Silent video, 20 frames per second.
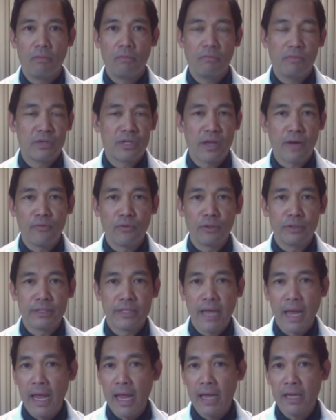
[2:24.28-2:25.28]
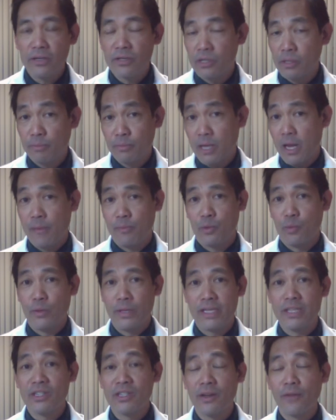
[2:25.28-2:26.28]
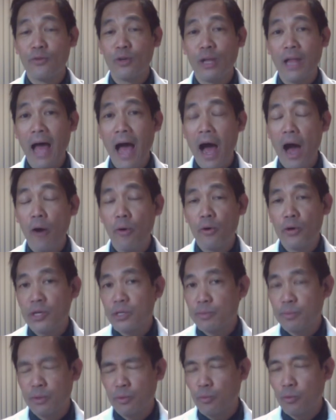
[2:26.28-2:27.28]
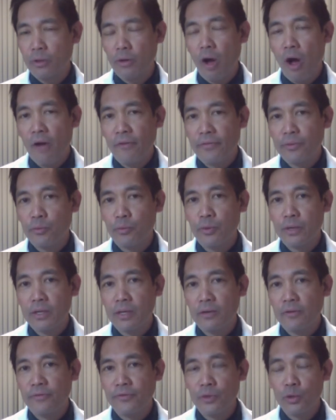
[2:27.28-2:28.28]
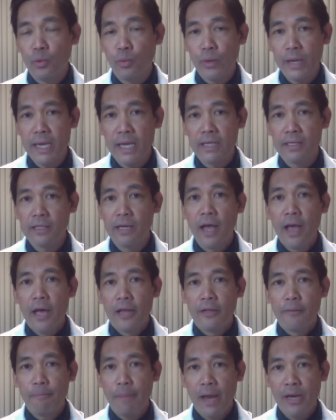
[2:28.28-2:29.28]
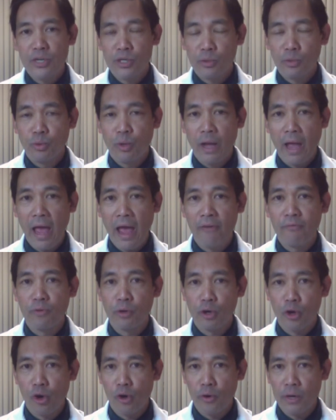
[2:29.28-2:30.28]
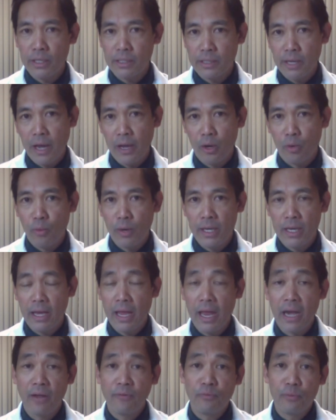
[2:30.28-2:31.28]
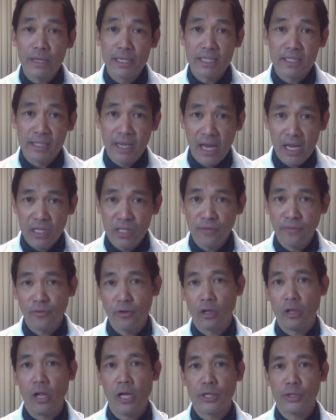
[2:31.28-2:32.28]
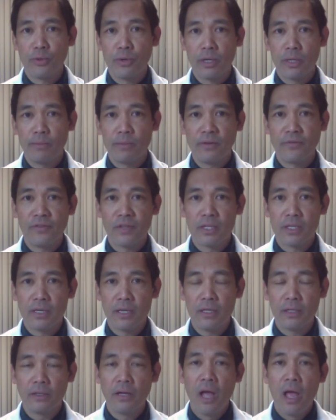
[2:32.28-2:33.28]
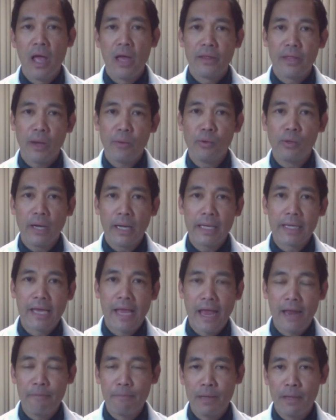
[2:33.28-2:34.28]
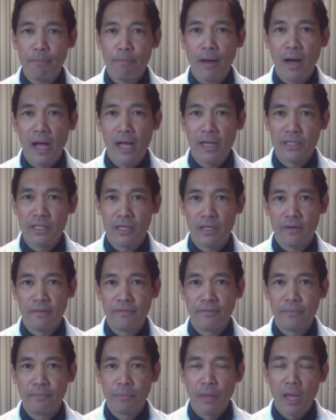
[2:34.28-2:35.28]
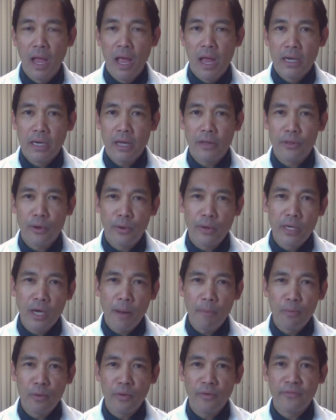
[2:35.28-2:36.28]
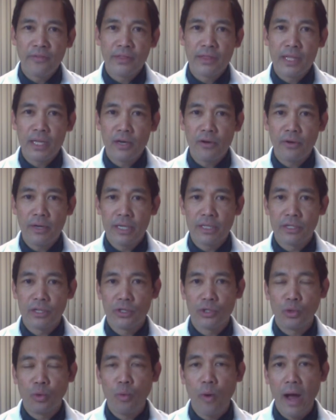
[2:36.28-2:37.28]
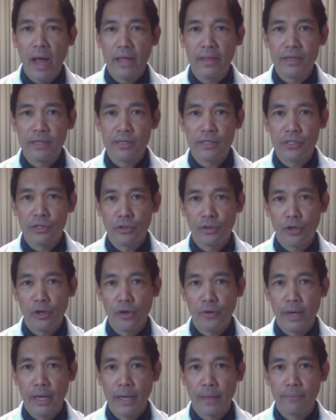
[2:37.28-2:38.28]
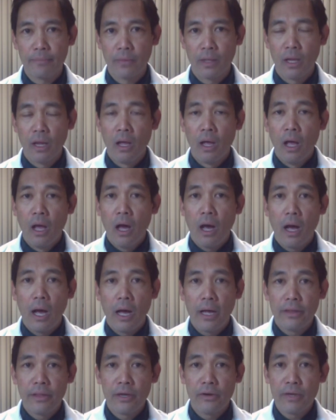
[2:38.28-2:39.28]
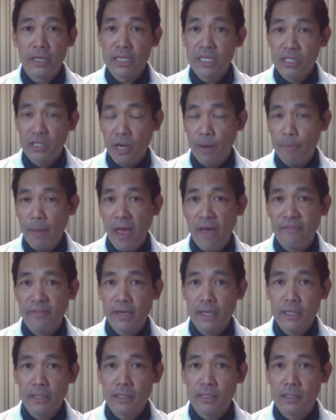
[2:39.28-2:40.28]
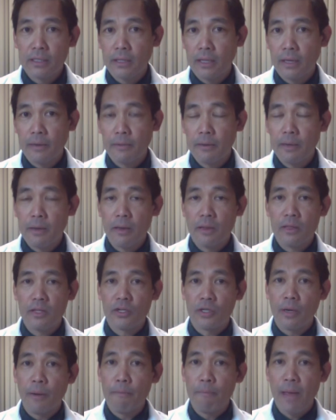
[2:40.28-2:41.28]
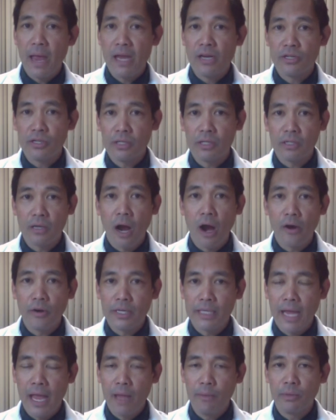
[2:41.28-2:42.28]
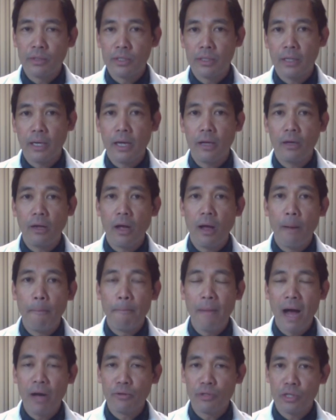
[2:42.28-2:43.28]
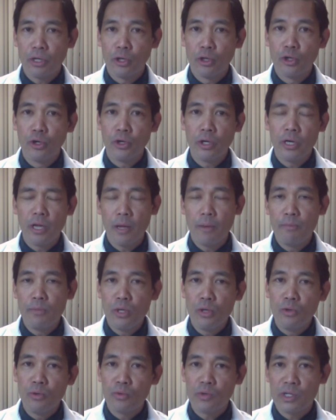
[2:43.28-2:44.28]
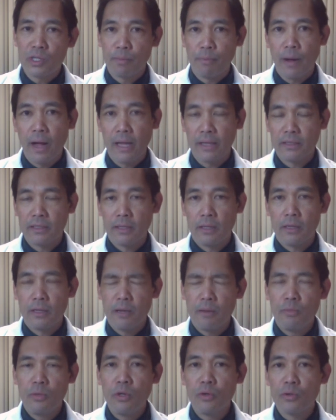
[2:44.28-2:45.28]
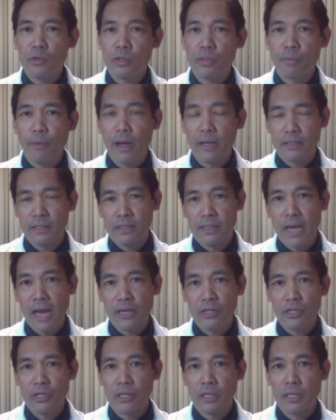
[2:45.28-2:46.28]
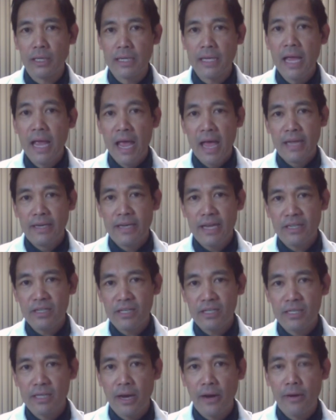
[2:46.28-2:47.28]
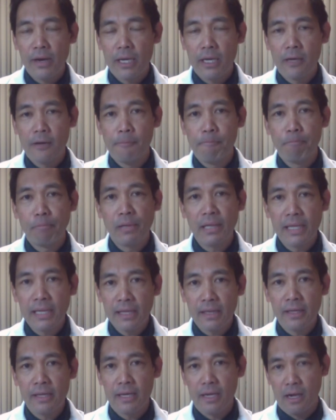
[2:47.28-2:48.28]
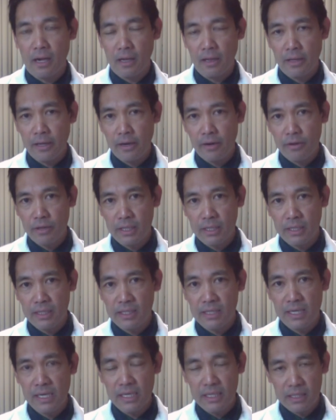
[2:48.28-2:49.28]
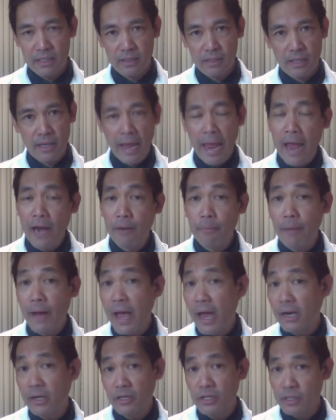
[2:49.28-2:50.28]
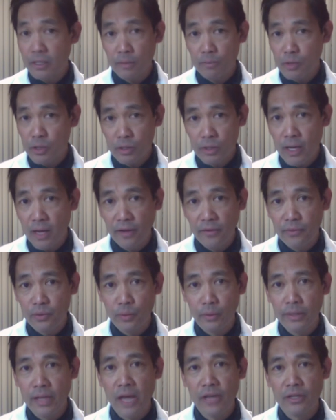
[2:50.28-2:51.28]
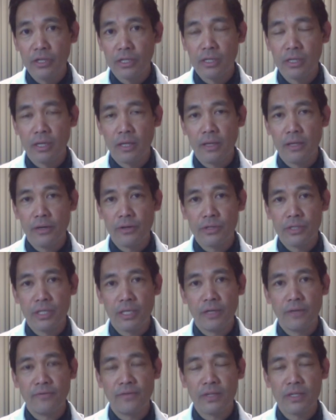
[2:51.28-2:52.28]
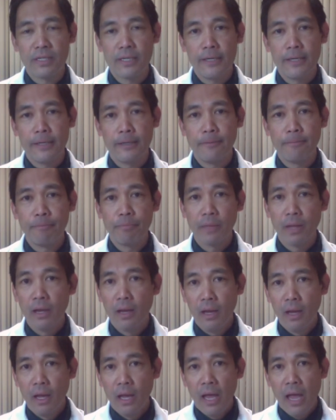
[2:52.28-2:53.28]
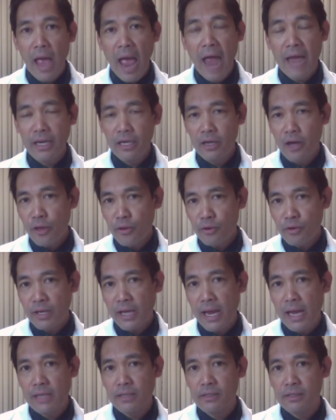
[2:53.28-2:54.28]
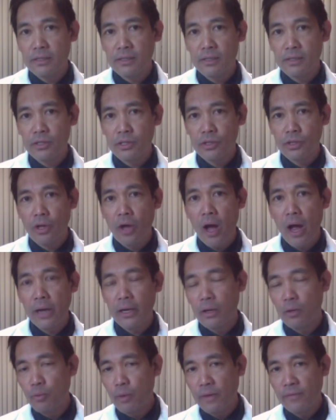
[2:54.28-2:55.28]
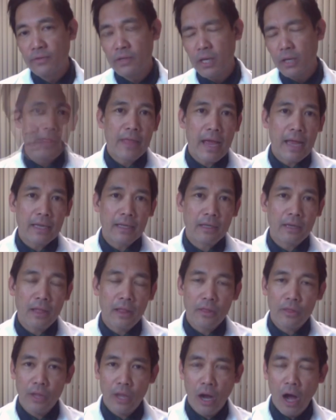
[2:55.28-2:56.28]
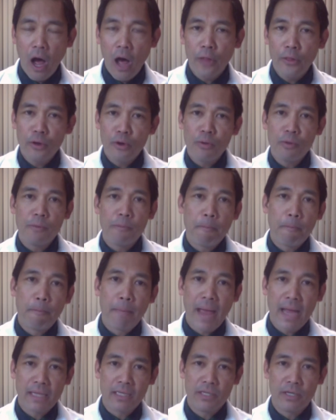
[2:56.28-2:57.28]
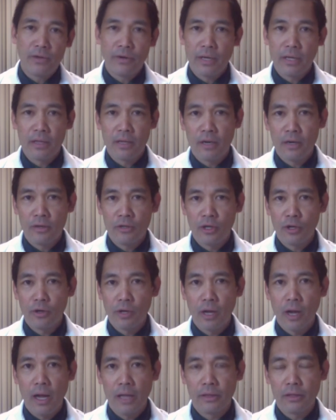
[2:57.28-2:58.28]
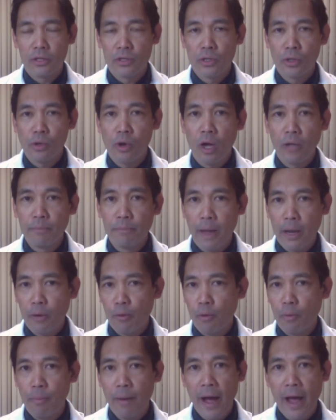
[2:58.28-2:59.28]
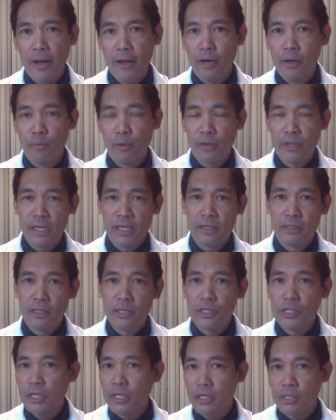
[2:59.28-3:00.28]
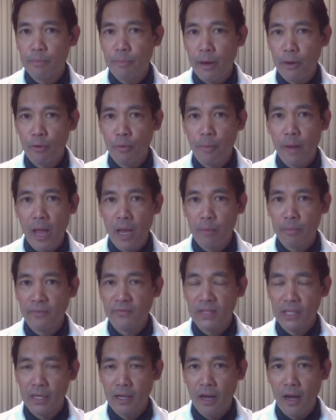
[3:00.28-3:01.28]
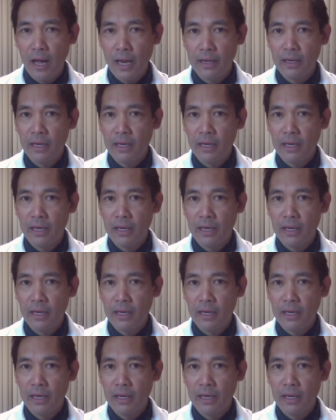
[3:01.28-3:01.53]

several days, sometimes within several hours, but often within a few weeks, the patient will have recurrent diarrhea, and if we test for Clostridium difficile, they will again be positive. Now, there are a number of theories as to why this is occurring. There is some evidence that some patients aren't able to mount a good immune response, and the immune response is actually necessary to completely clear the disease. The antibiotics themselves will not just clear C. difficile. And in other cases, it's thought, and we have done that, the other bacteria that are in your gut, the so-called microbiome, or the indigenous microbiome of the gut,